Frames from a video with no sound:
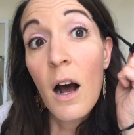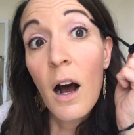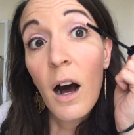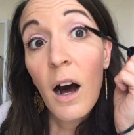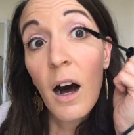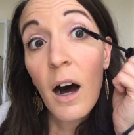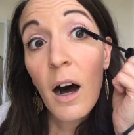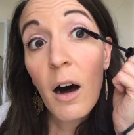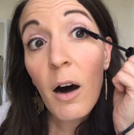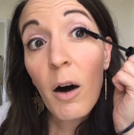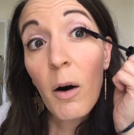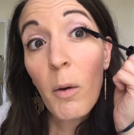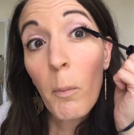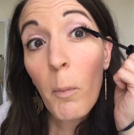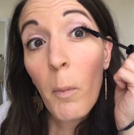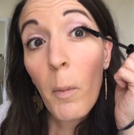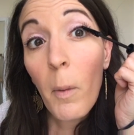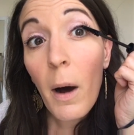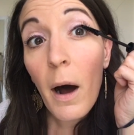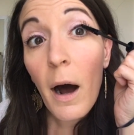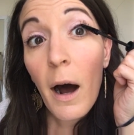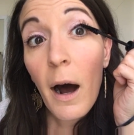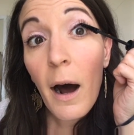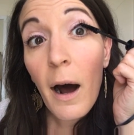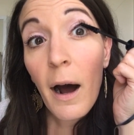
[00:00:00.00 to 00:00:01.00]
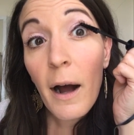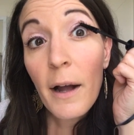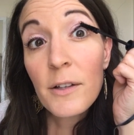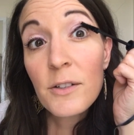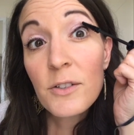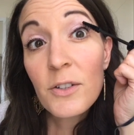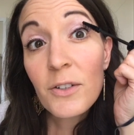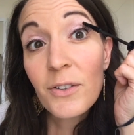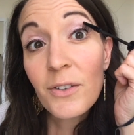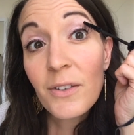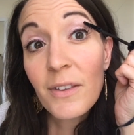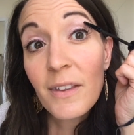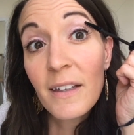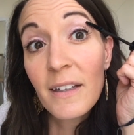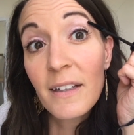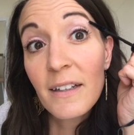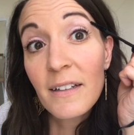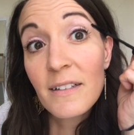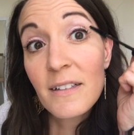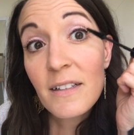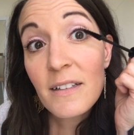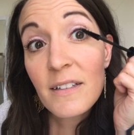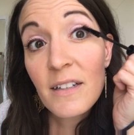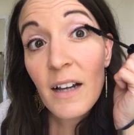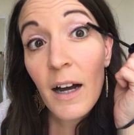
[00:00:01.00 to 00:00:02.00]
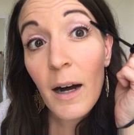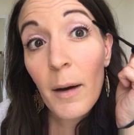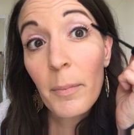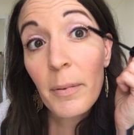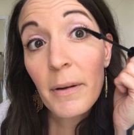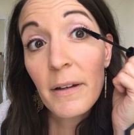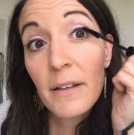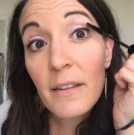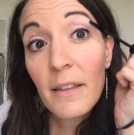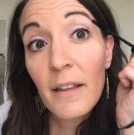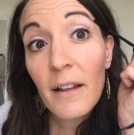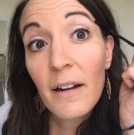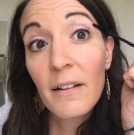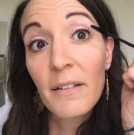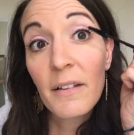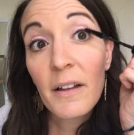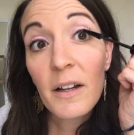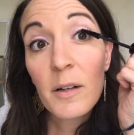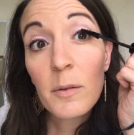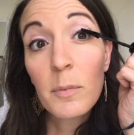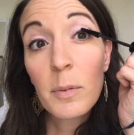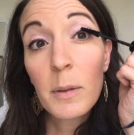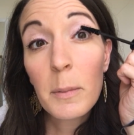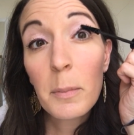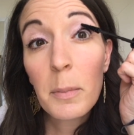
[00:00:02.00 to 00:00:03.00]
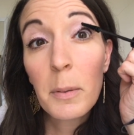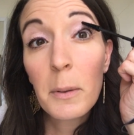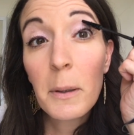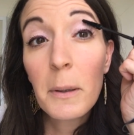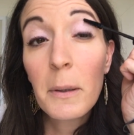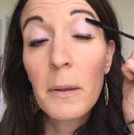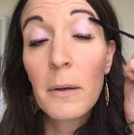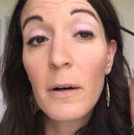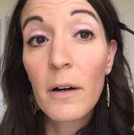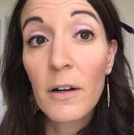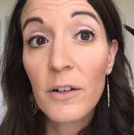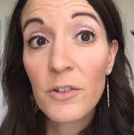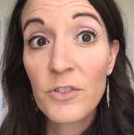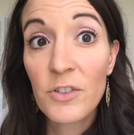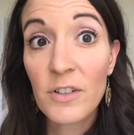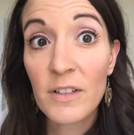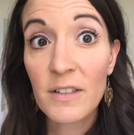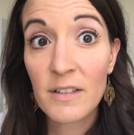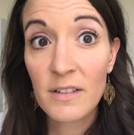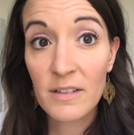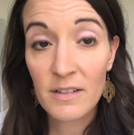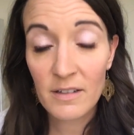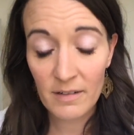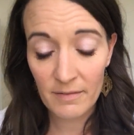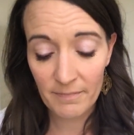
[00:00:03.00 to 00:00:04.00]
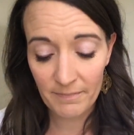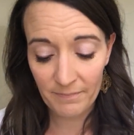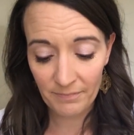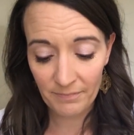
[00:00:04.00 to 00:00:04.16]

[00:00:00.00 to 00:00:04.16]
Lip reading: I do think it's a topic that a lot of people are just,